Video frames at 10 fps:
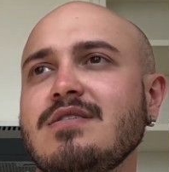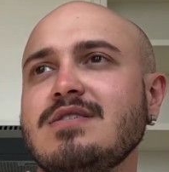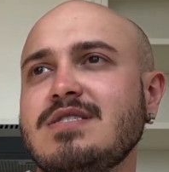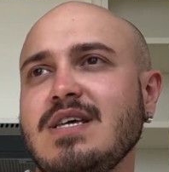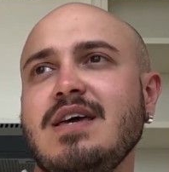
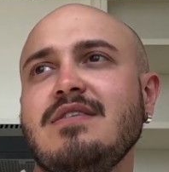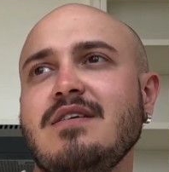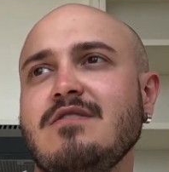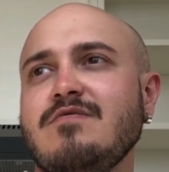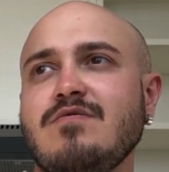stay
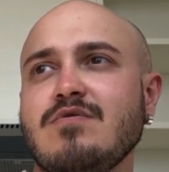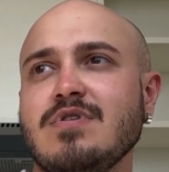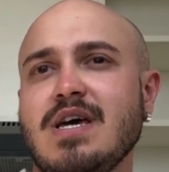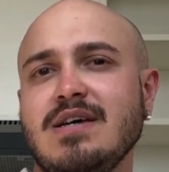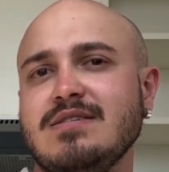there for
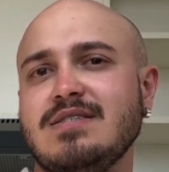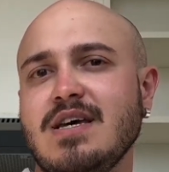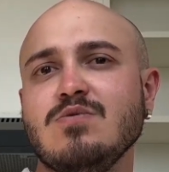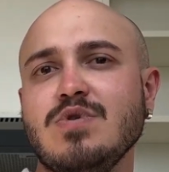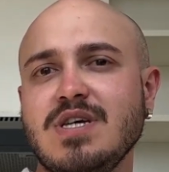like
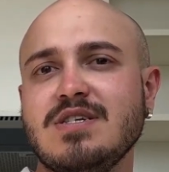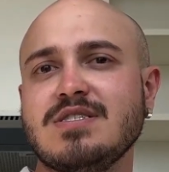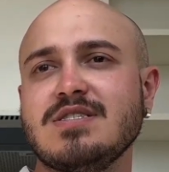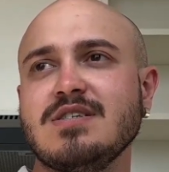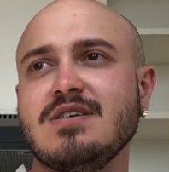10
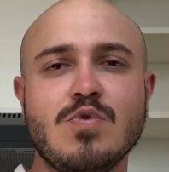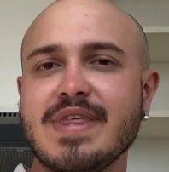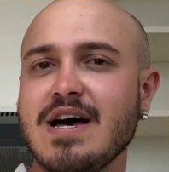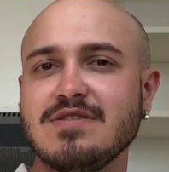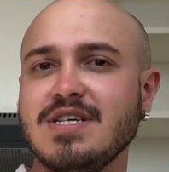weeks
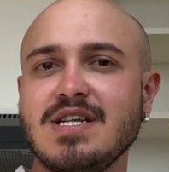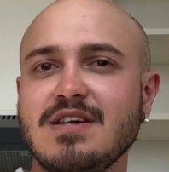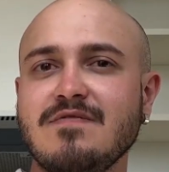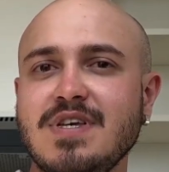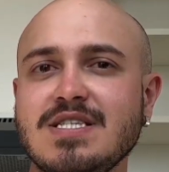without
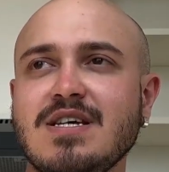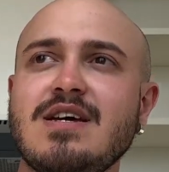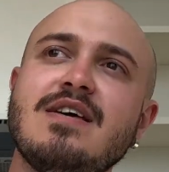needing a visa,